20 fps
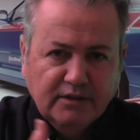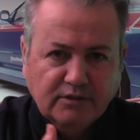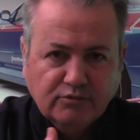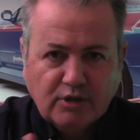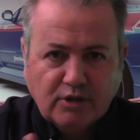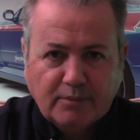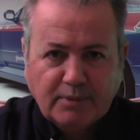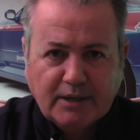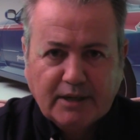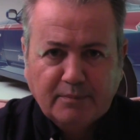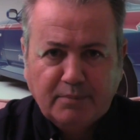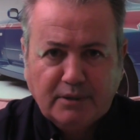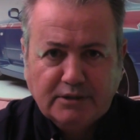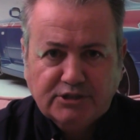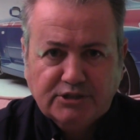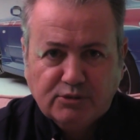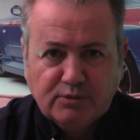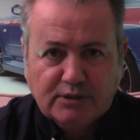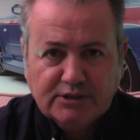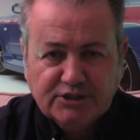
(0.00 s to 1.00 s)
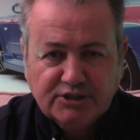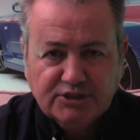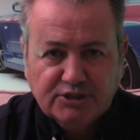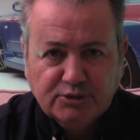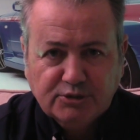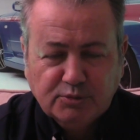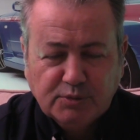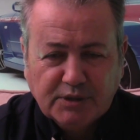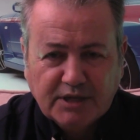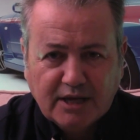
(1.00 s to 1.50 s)
Rob had a bunch of questions
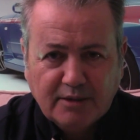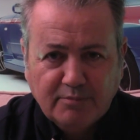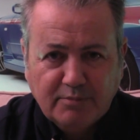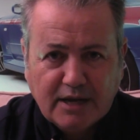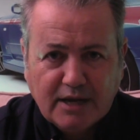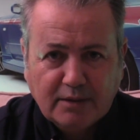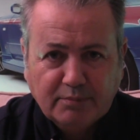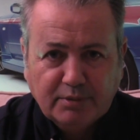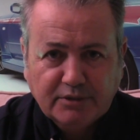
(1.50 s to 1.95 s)
as we came back,